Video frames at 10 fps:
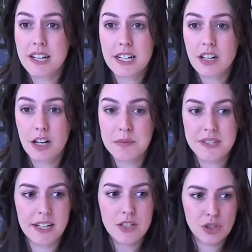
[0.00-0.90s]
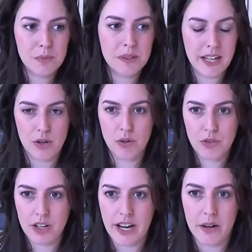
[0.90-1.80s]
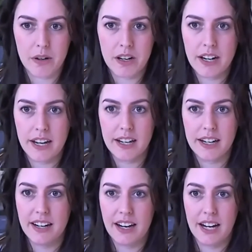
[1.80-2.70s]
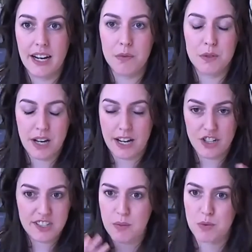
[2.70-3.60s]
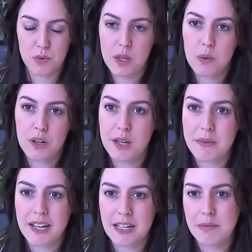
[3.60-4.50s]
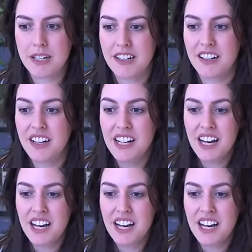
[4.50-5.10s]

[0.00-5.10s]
like Tom said, it took me like over an hour, and I w- I just kept rewording my email.